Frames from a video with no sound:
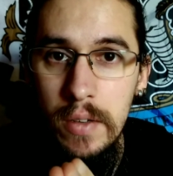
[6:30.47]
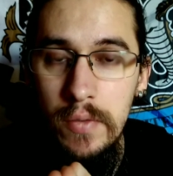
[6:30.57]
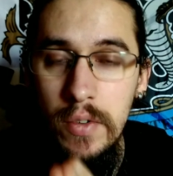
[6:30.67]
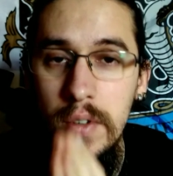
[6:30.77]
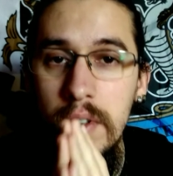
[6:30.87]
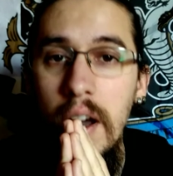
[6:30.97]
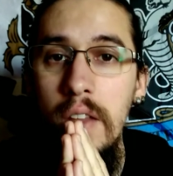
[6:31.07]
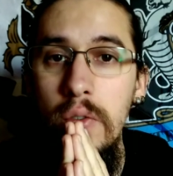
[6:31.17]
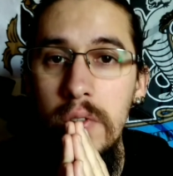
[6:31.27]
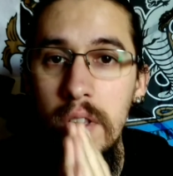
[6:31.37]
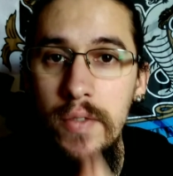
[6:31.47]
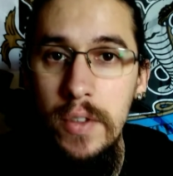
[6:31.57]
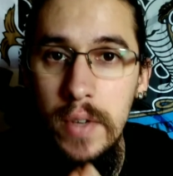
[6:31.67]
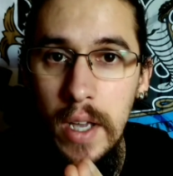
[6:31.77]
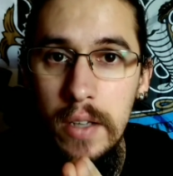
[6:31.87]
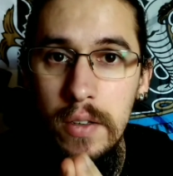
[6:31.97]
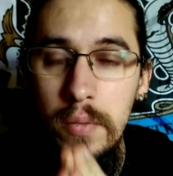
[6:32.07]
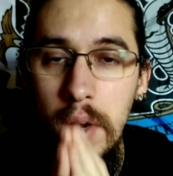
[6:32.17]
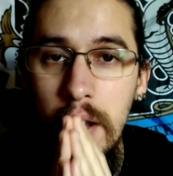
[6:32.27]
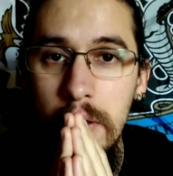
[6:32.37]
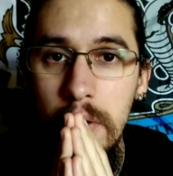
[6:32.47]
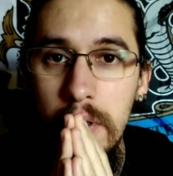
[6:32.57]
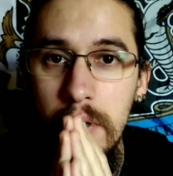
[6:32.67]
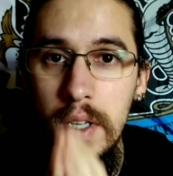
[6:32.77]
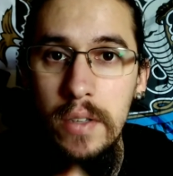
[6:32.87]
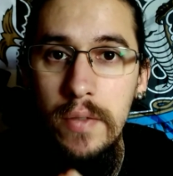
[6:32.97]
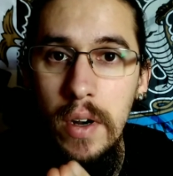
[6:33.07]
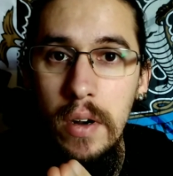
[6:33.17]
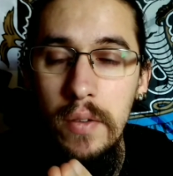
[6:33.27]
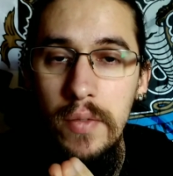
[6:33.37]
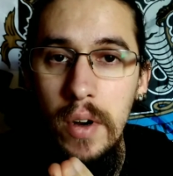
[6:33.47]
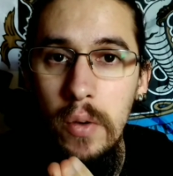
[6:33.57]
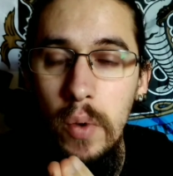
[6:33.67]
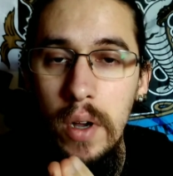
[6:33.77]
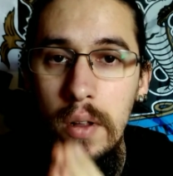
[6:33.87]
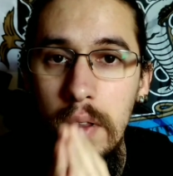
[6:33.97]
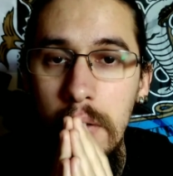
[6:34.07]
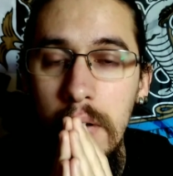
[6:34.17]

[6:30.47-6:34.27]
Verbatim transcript: For I don't live in Newcastle, but I know Newcastle very, very well.